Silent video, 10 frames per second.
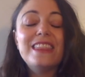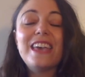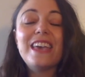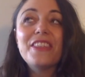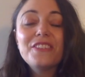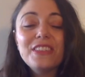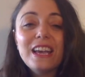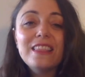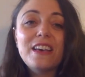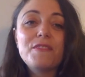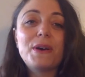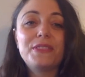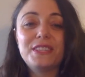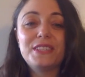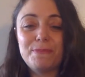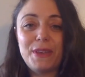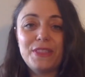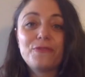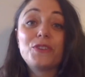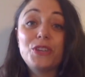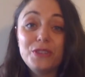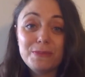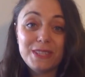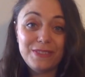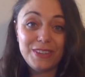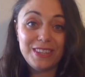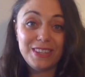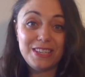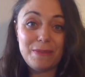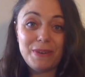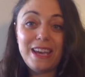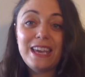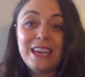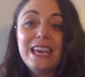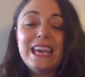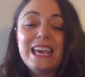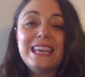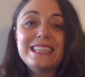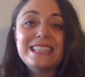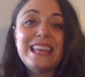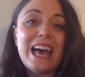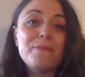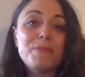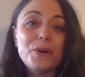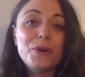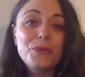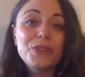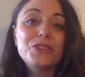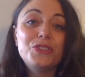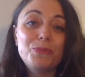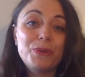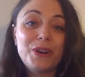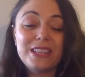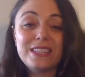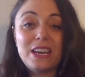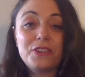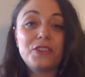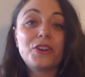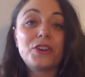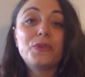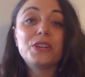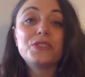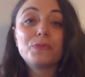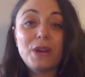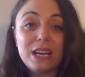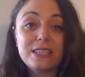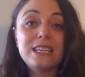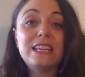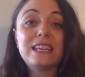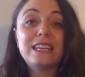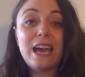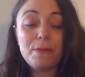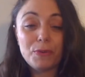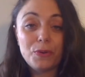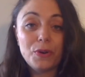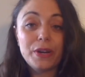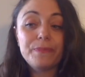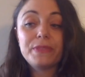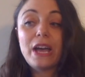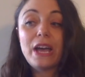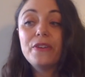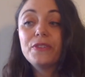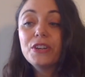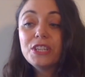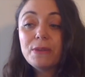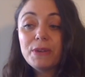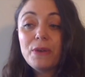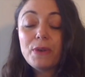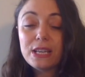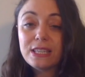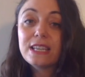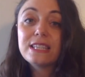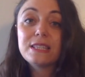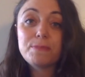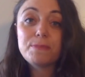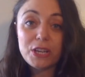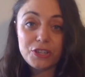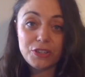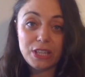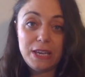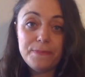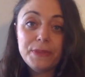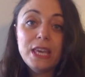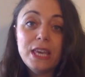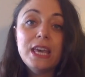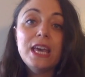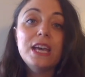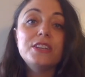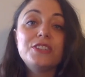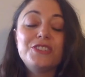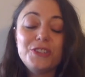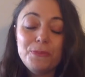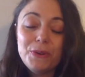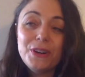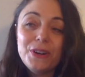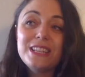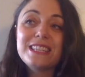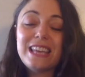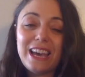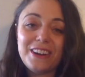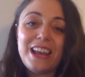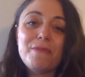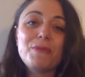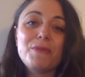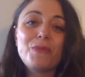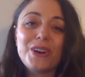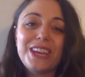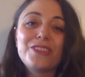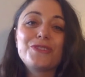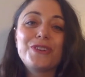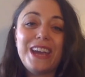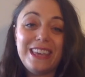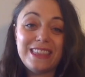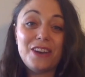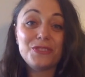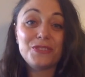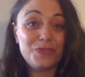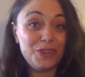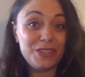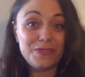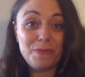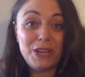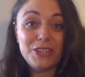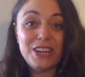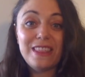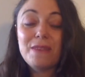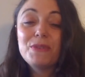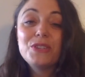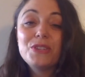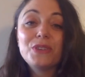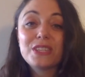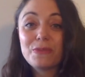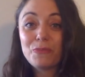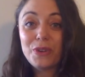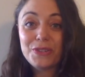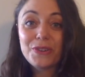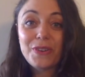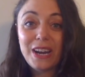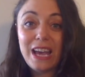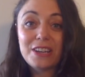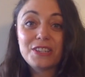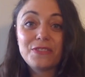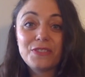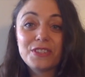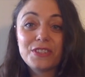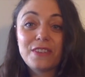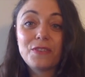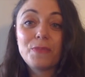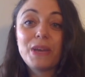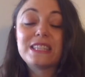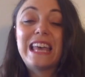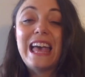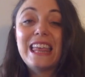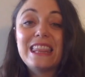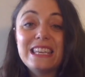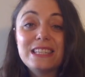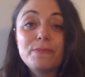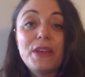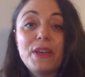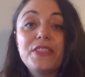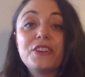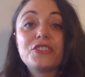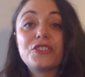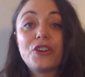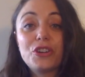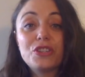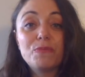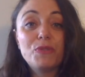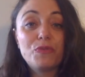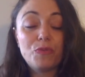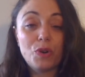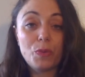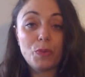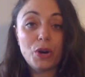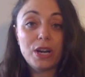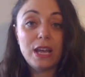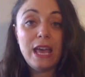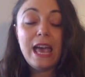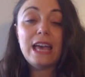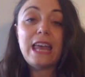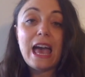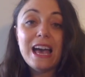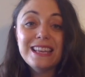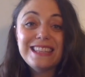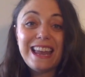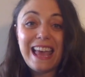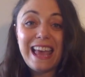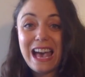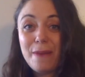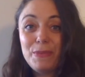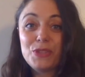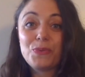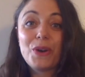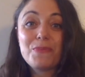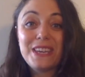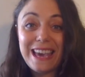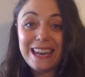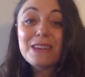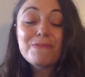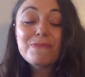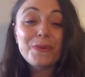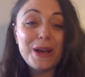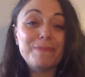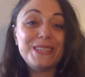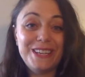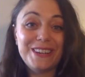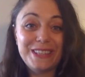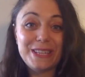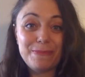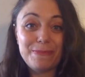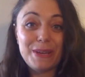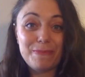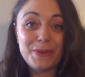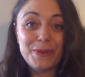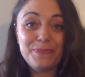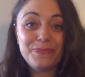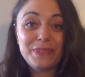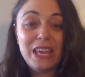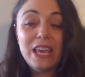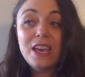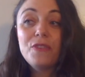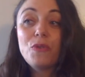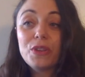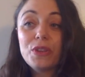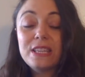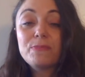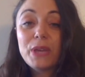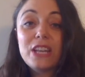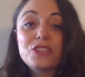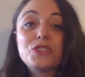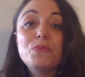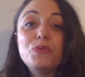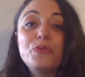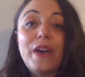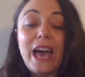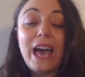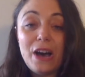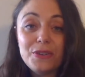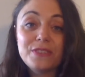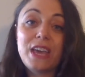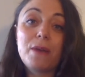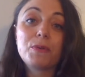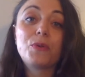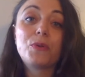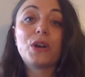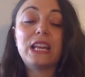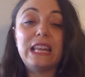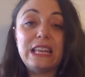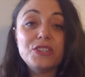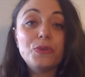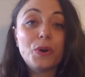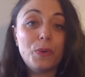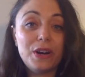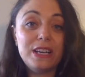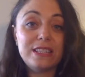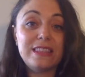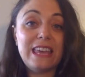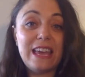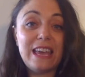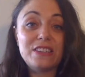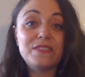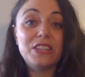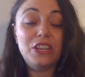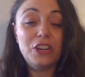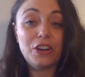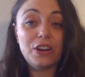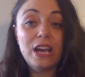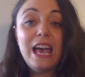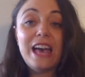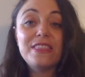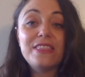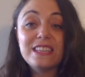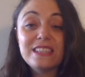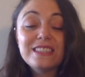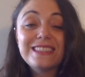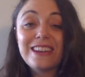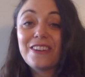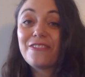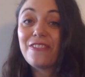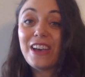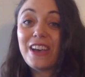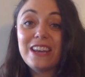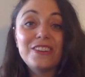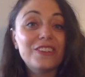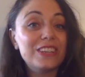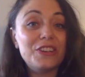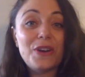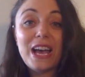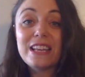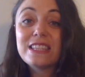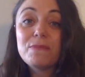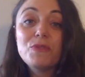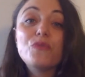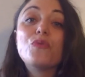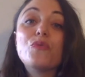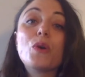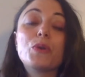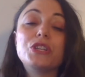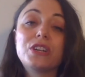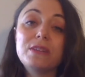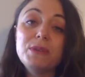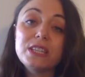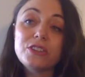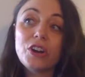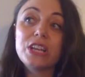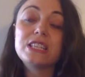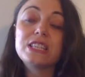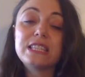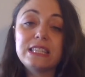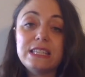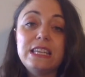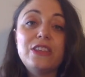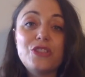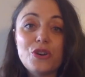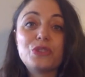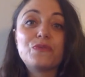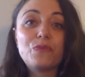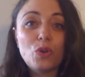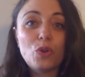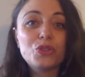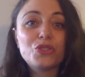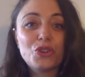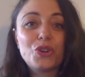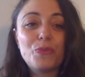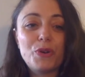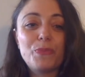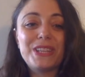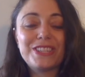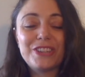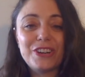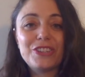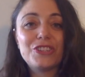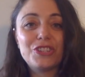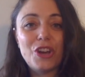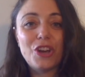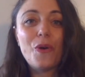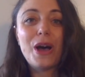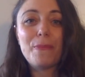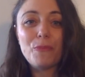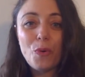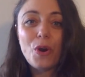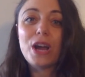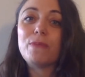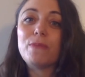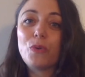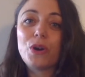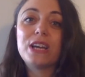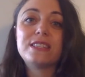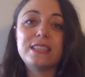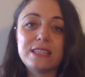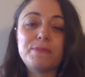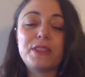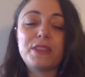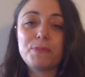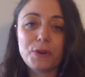The other thing I love about this month, for you specifically, Gemini, is that both Jupiter and Saturn are going direct in Capricorn. Now, if you're a Gemini rising especially, Jupiter and Saturn have been working through your 8th house of transformation, and they've been doing some retrograde action for several months. This month, they're starting to move forward. And as that happens, we are getting prepped here in September for these planets to move out of Capricorn and into Aquarius at the end of the year. And this is their final, you know, as they move forward, you're going to be starting to see those full circle moments start to show up more and more as this month